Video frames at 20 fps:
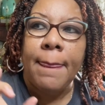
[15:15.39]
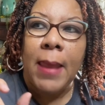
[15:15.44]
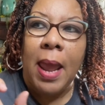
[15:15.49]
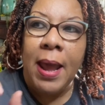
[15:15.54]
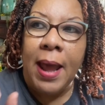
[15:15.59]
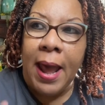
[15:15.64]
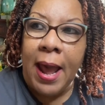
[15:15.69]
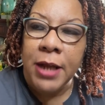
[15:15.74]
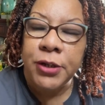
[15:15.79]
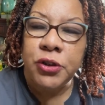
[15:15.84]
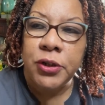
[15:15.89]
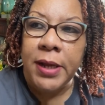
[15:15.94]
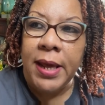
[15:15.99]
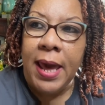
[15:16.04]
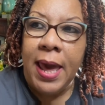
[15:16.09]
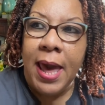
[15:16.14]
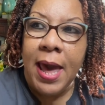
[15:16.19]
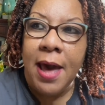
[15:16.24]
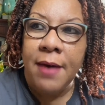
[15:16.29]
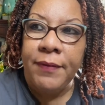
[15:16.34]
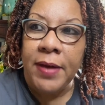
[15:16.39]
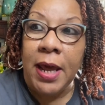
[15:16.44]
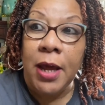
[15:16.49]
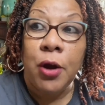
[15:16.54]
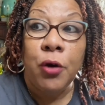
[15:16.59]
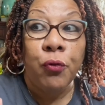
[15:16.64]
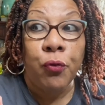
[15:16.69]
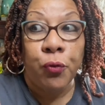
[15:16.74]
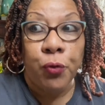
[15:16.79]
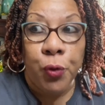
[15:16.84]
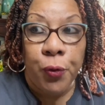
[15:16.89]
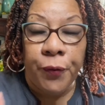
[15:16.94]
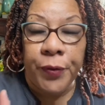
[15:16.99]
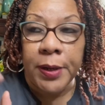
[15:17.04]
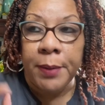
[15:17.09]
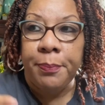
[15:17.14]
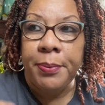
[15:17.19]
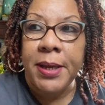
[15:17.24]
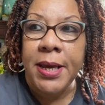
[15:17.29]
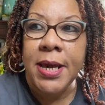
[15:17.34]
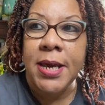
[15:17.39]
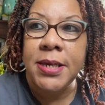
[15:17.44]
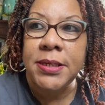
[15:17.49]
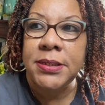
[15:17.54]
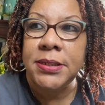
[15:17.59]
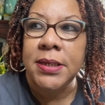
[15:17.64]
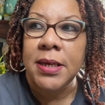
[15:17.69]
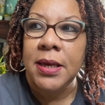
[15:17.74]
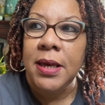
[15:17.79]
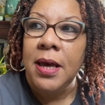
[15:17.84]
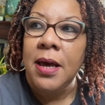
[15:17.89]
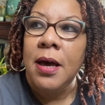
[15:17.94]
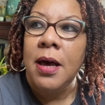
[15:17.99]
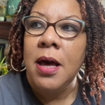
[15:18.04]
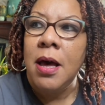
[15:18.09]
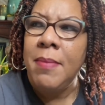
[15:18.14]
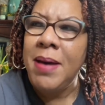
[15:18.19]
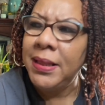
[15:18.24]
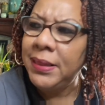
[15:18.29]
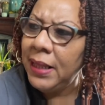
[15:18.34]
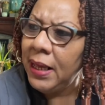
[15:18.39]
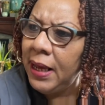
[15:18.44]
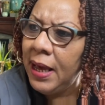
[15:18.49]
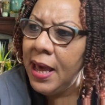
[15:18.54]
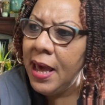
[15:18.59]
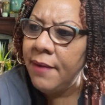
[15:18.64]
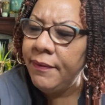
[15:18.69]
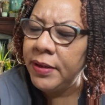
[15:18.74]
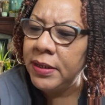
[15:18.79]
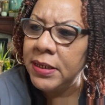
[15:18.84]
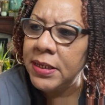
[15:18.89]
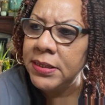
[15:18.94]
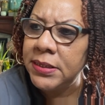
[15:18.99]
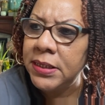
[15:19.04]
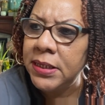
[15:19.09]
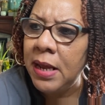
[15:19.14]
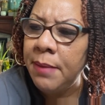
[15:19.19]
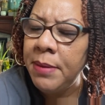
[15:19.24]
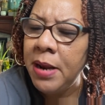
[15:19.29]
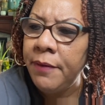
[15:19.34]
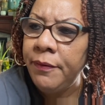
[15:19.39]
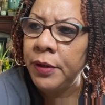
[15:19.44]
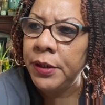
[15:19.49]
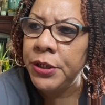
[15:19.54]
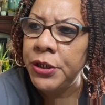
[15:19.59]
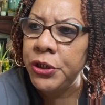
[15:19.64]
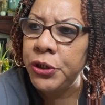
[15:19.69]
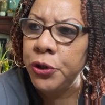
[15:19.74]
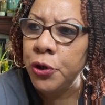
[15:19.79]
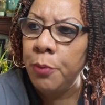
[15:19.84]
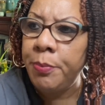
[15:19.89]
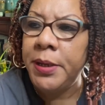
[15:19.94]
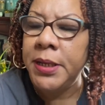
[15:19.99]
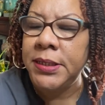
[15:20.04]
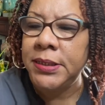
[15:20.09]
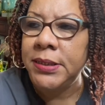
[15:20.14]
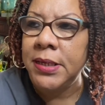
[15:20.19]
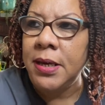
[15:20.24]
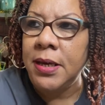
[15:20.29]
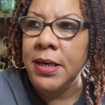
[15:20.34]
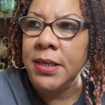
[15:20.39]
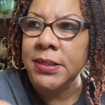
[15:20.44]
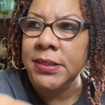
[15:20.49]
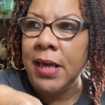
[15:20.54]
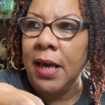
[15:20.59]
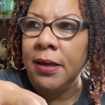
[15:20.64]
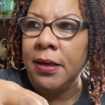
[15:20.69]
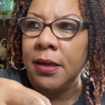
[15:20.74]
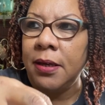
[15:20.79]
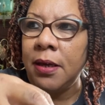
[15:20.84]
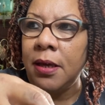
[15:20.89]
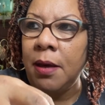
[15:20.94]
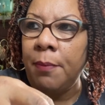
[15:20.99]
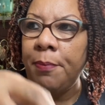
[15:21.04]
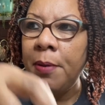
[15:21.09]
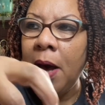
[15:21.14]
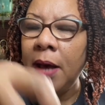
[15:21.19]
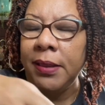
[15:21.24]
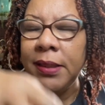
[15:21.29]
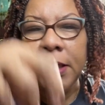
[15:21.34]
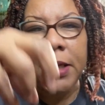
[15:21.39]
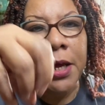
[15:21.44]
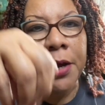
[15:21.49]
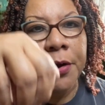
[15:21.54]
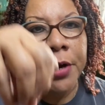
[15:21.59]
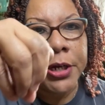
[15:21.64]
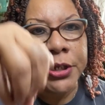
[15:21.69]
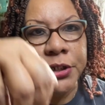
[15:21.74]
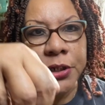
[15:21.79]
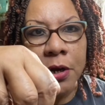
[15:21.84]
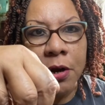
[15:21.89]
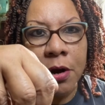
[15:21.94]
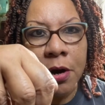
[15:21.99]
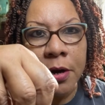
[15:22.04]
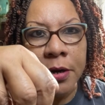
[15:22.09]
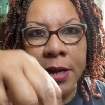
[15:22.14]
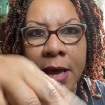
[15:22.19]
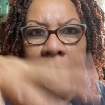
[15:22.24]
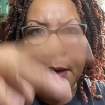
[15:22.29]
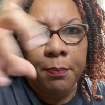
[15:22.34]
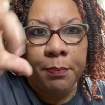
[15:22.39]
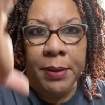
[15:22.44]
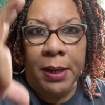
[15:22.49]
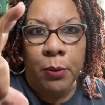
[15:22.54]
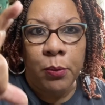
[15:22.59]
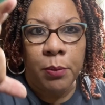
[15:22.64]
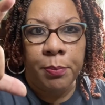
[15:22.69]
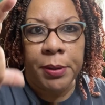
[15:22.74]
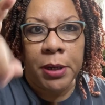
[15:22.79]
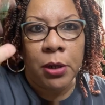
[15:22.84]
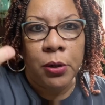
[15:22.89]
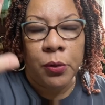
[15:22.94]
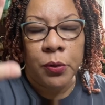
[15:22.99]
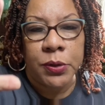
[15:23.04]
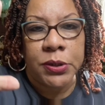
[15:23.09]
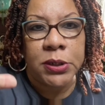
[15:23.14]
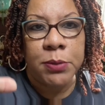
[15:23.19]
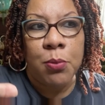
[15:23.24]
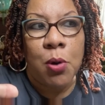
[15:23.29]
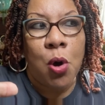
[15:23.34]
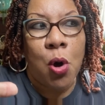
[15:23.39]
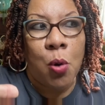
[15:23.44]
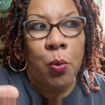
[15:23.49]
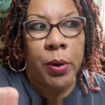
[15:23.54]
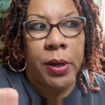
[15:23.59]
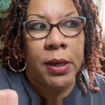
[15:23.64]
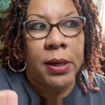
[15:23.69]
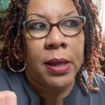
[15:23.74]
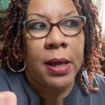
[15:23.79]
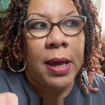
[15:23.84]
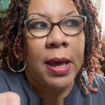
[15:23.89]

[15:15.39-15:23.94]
I actually have a Reuven piece. I think I have it listed. I'm not really sure, but it's like an apothecary jar, not a big one, but a little small one.